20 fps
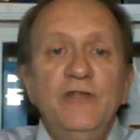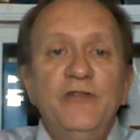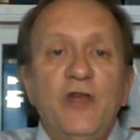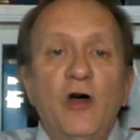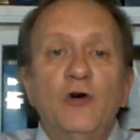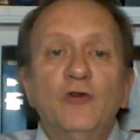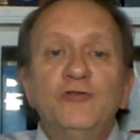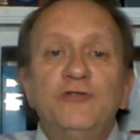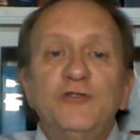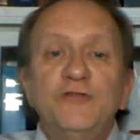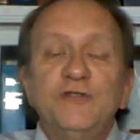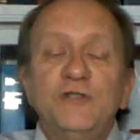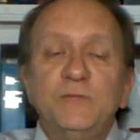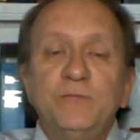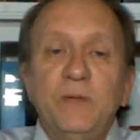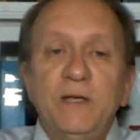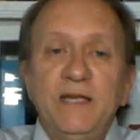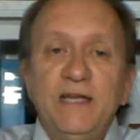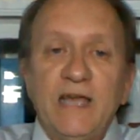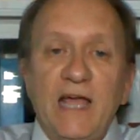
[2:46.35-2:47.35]
those who
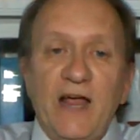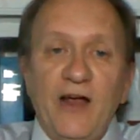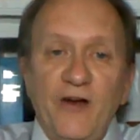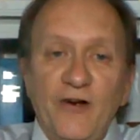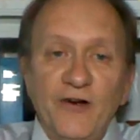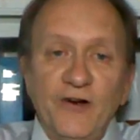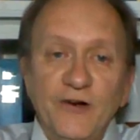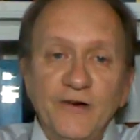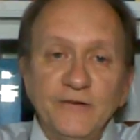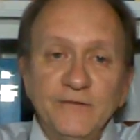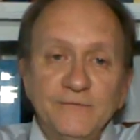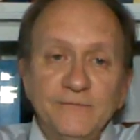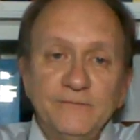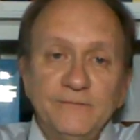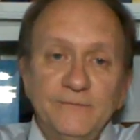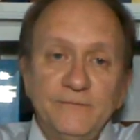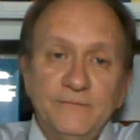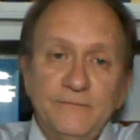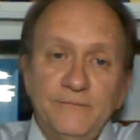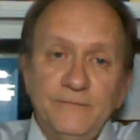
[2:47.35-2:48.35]
speak error
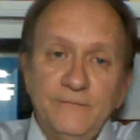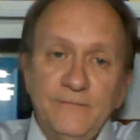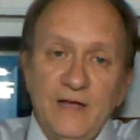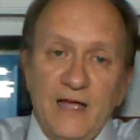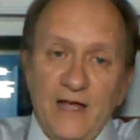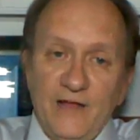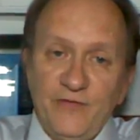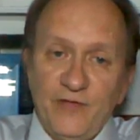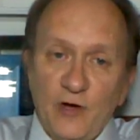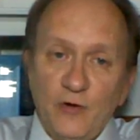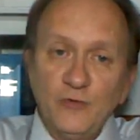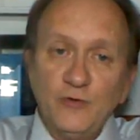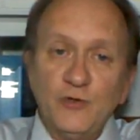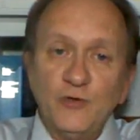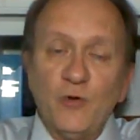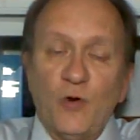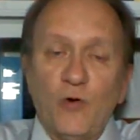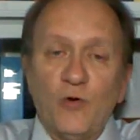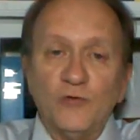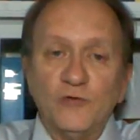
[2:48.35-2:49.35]
and those
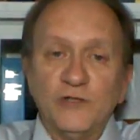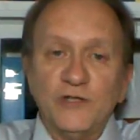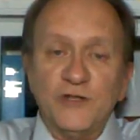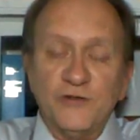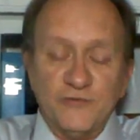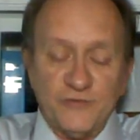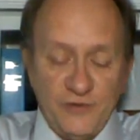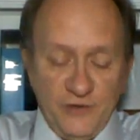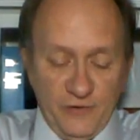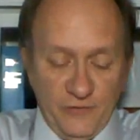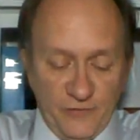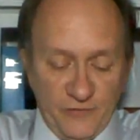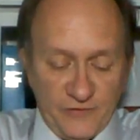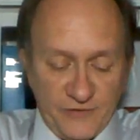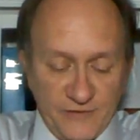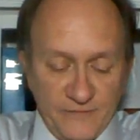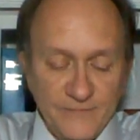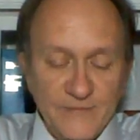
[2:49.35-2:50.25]
who hold to the truth.